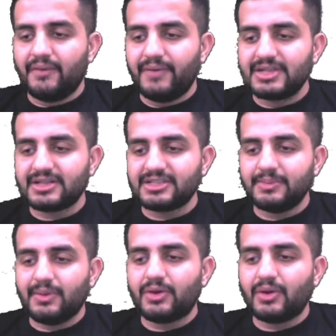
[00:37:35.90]
we discussed
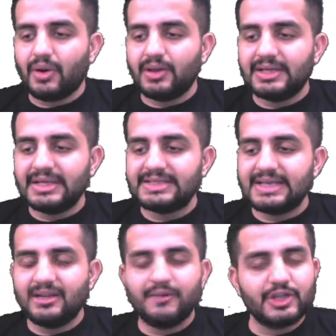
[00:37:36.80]
about all these
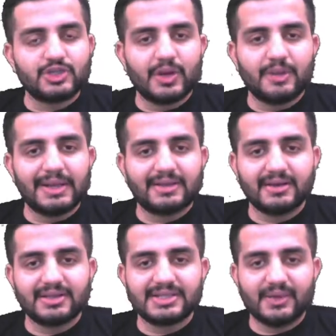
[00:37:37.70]
individual
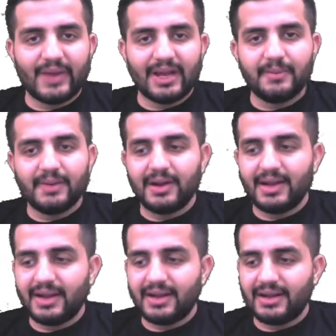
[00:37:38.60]
methods available
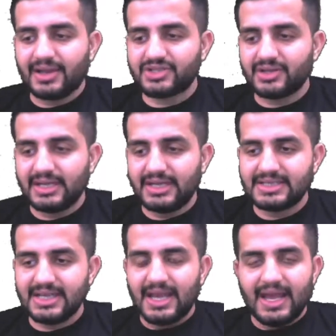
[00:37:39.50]
in
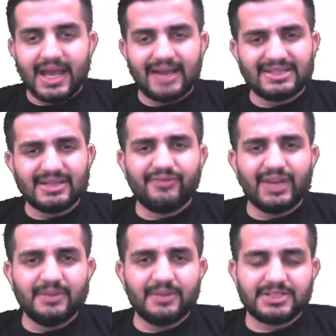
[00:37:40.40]
dictionaries, and these are
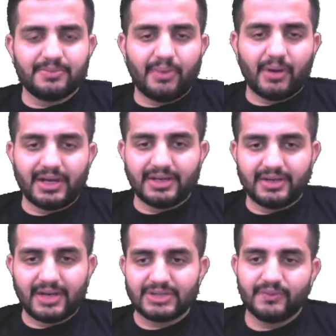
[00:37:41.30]
very much important,
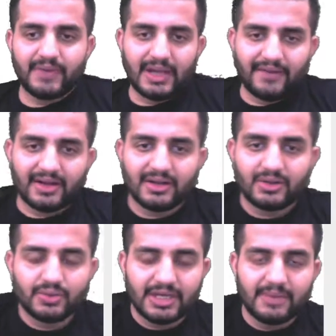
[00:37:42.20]
right? So we have writing
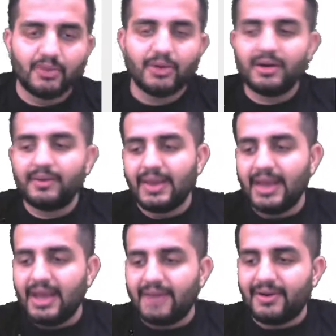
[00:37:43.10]
2-3 more.
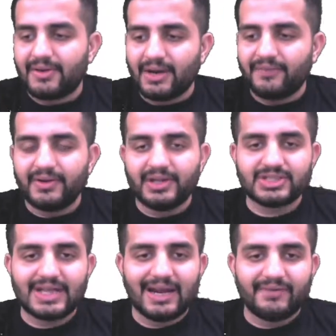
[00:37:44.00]
We'll try to
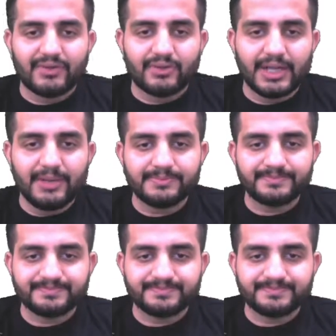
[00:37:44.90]
finish that for today.